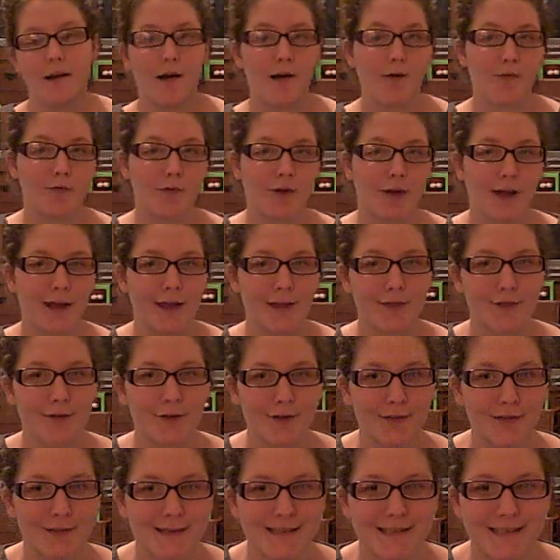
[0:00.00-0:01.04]
Hopefully I get
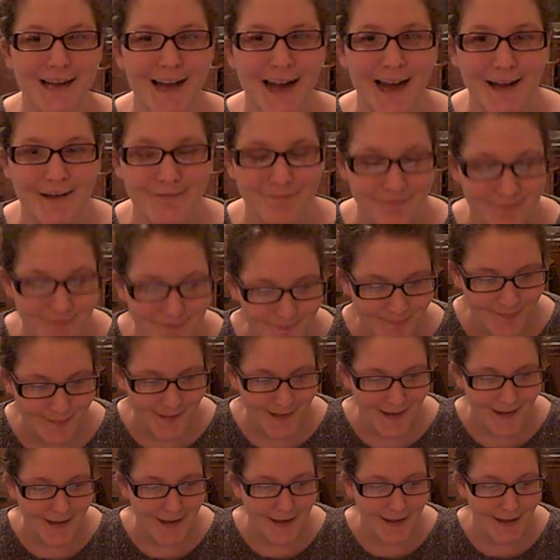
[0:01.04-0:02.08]
through it this time.
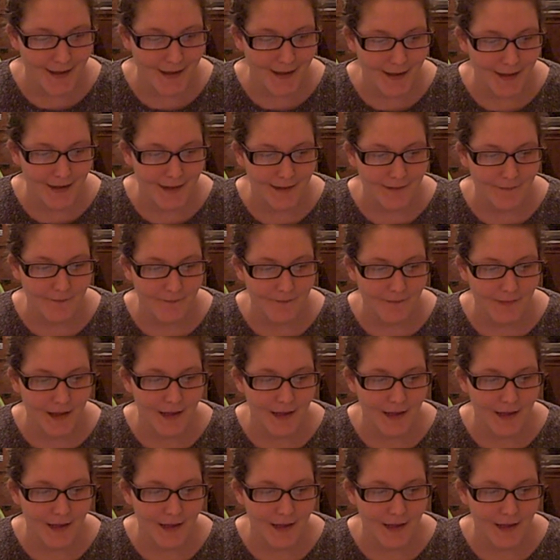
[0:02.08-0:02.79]
Uh,